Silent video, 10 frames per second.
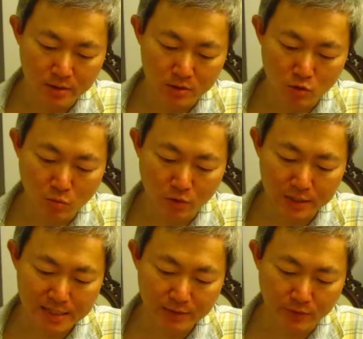No more
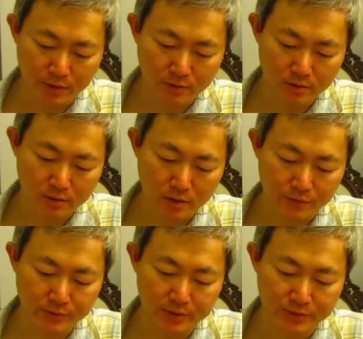leaving
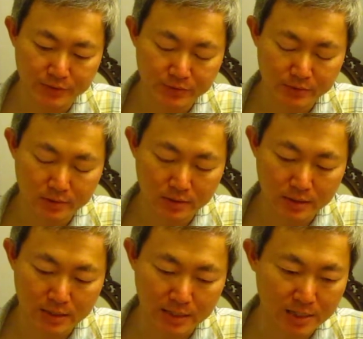after this
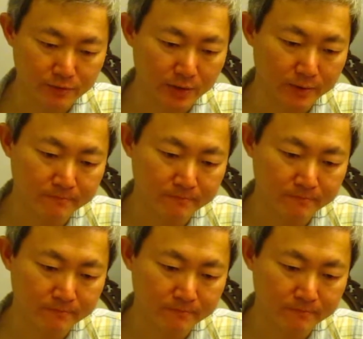leaving.